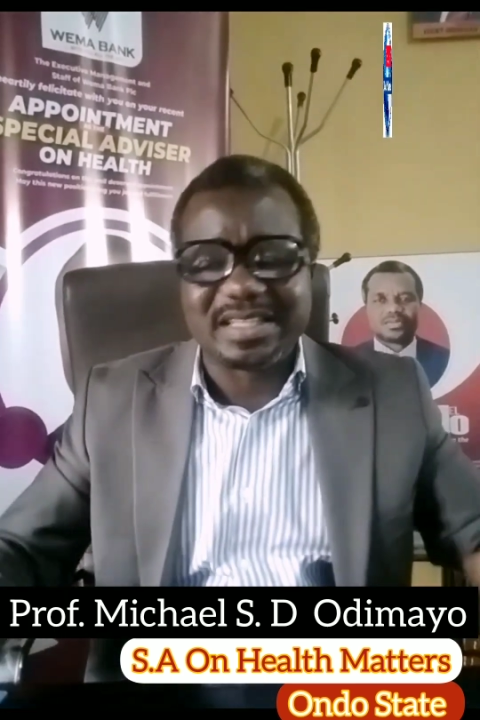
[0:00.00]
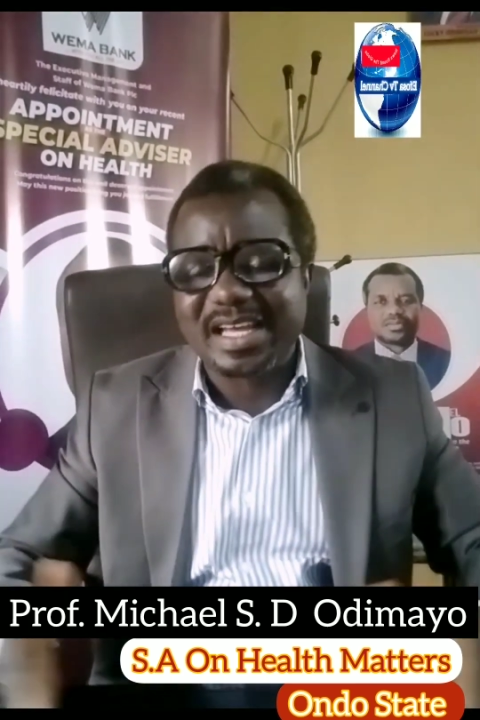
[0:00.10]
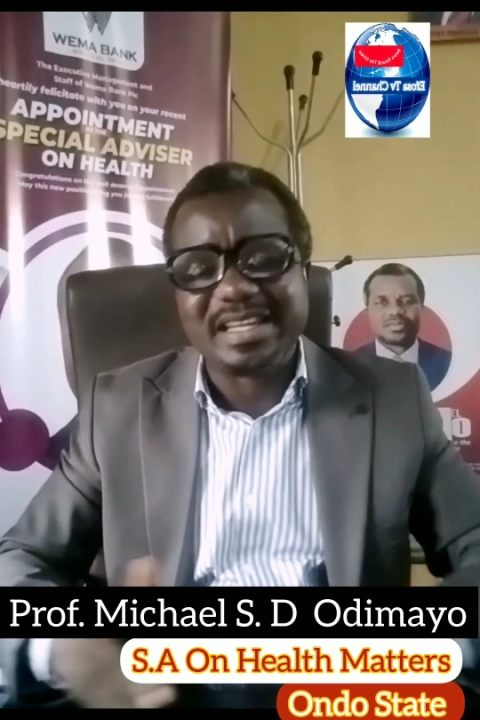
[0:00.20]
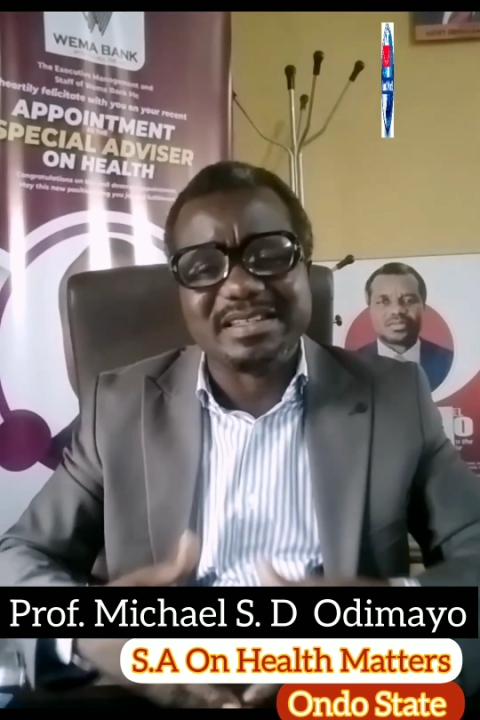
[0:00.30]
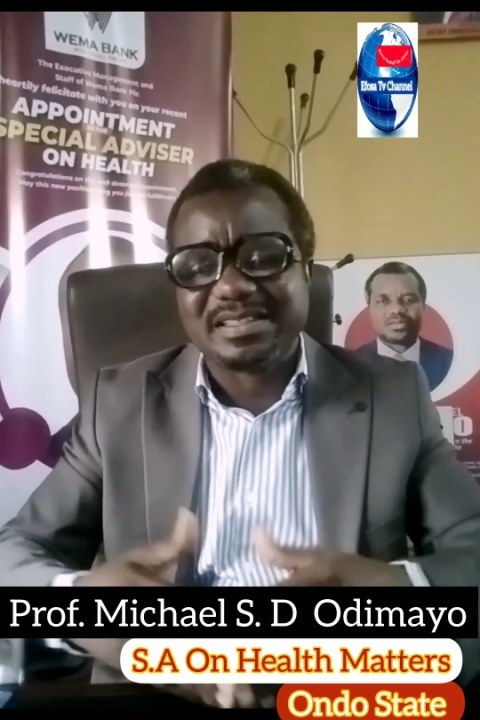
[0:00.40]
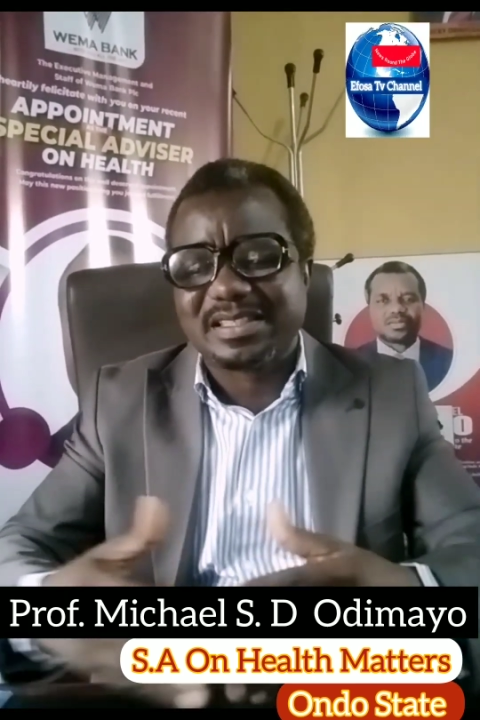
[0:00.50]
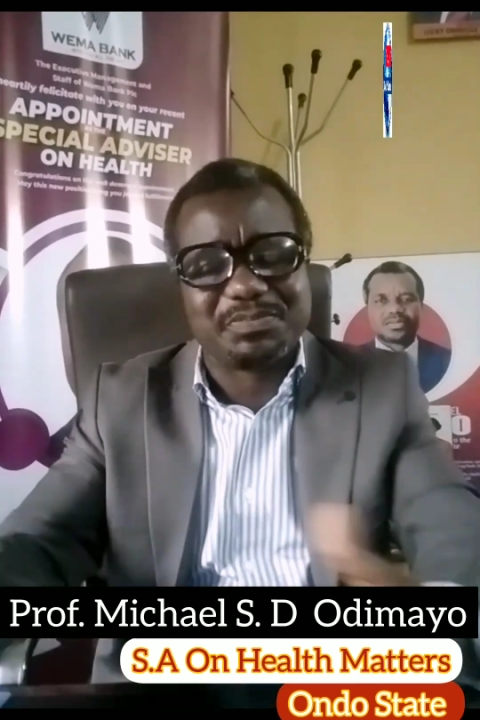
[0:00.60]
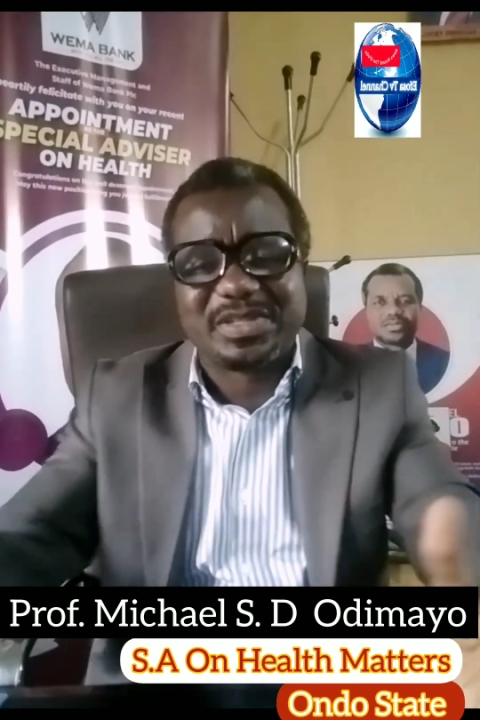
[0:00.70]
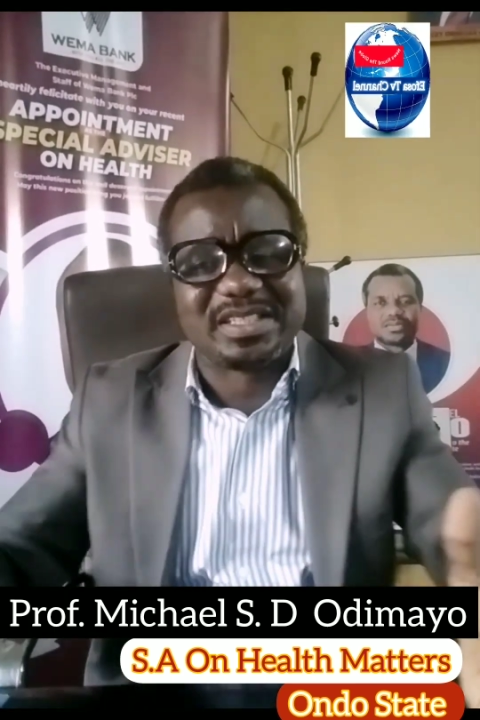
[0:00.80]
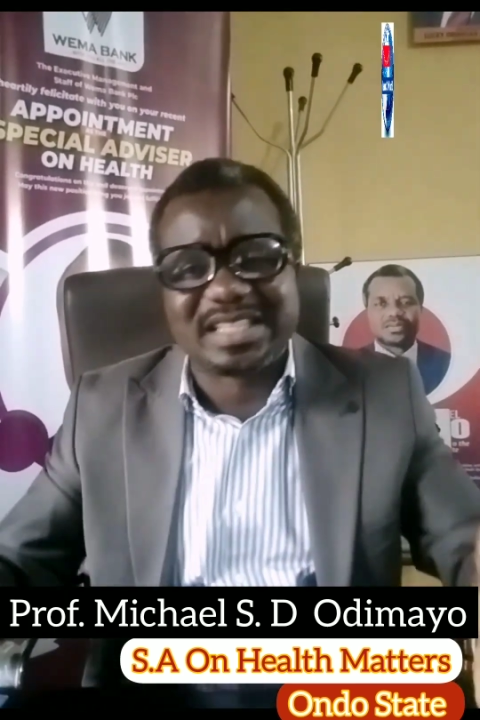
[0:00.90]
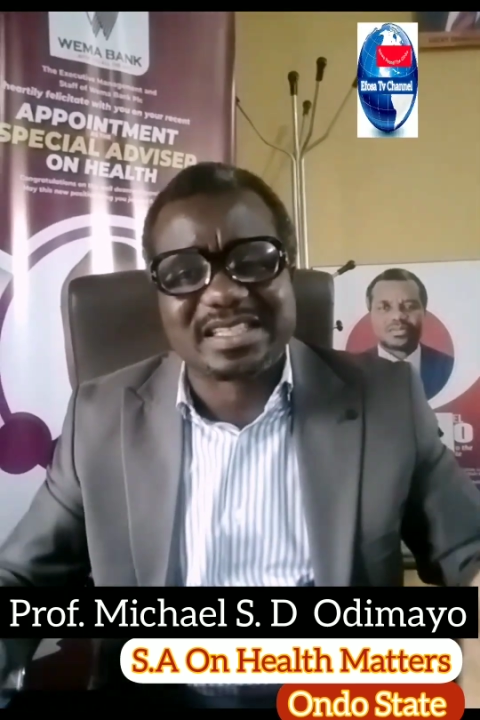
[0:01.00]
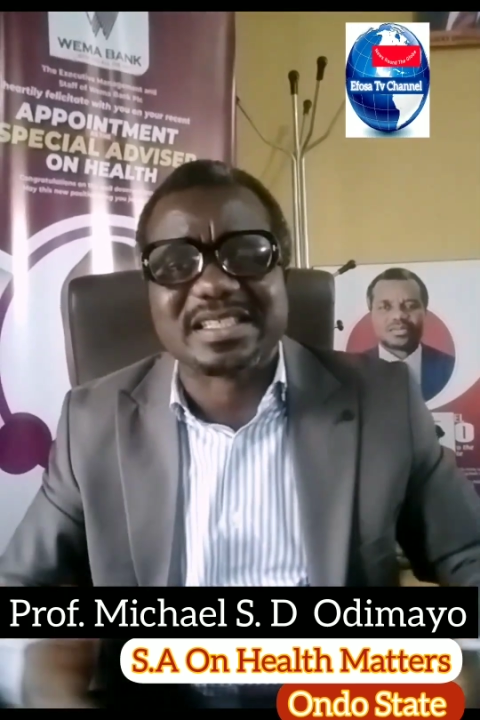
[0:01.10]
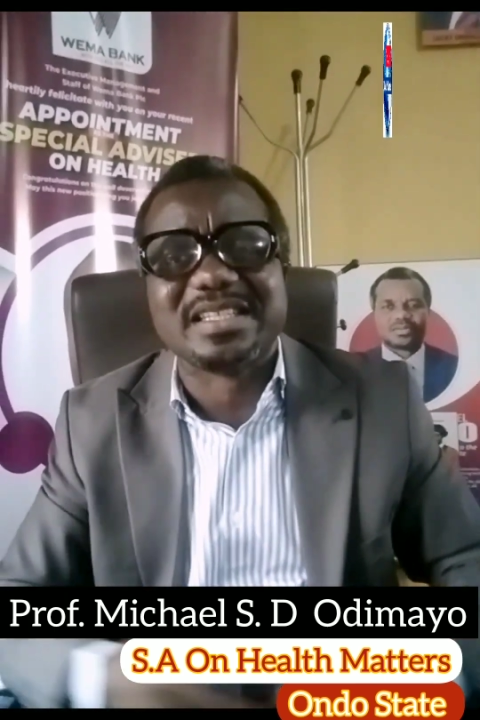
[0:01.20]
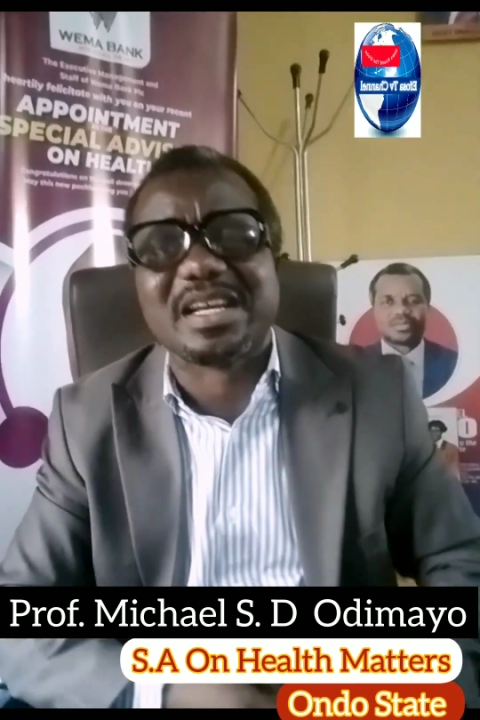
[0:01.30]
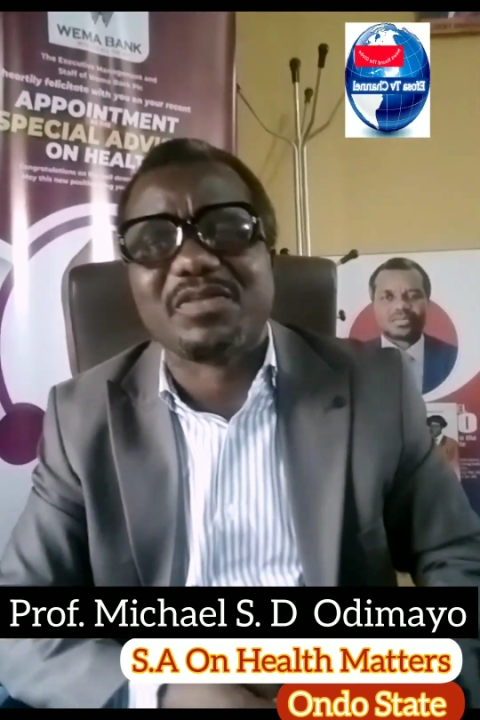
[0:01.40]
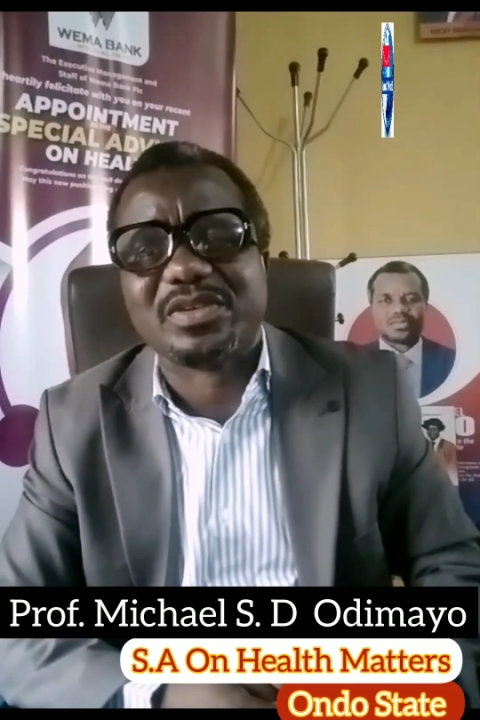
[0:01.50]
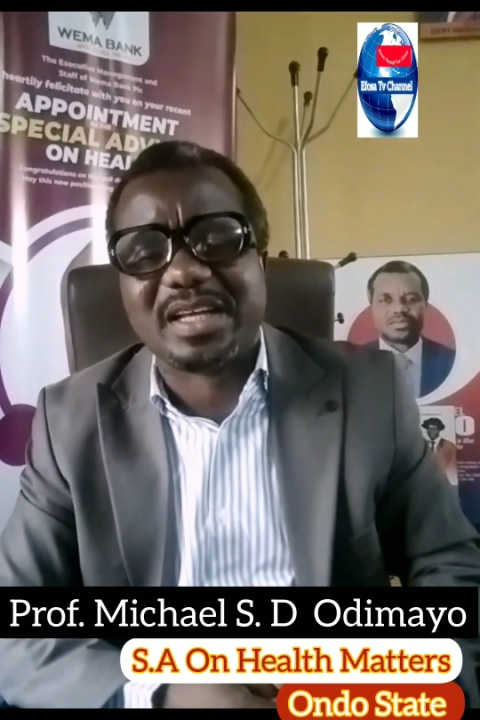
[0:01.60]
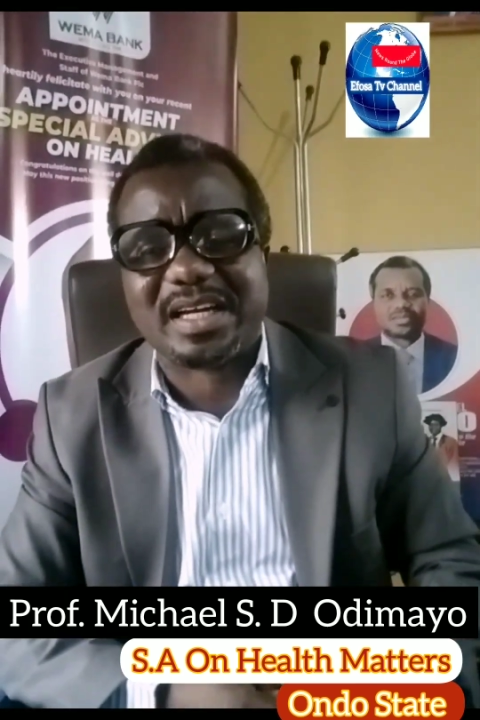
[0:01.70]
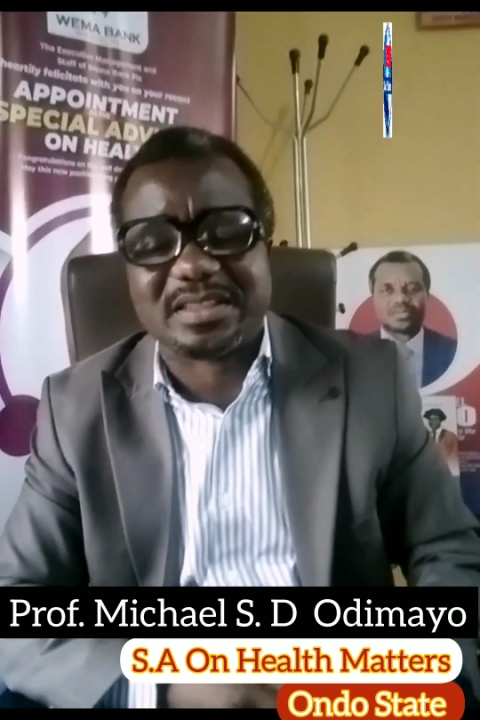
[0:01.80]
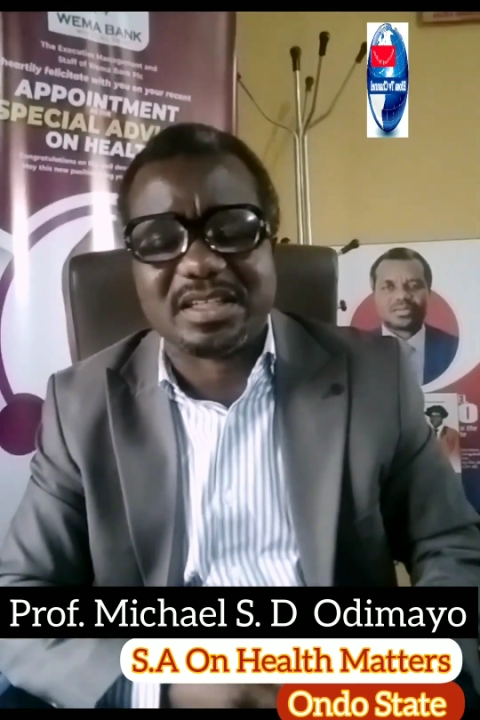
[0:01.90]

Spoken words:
any special center for that.